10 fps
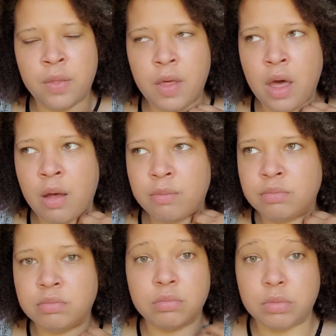
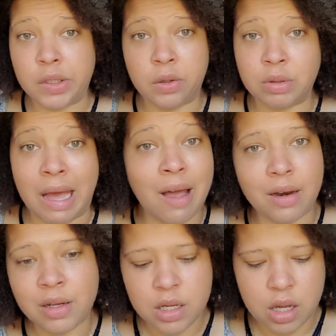God,
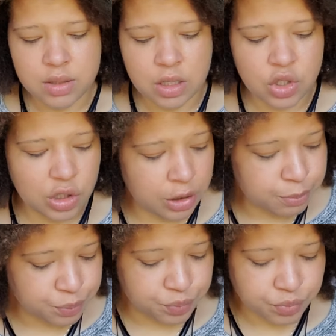essentially.
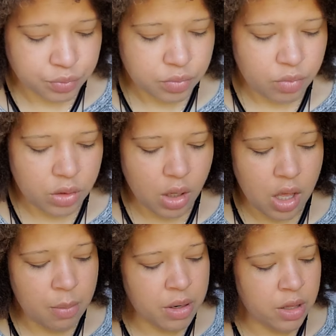
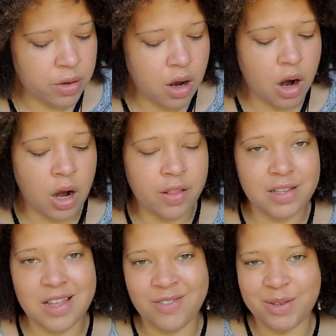Another card that is often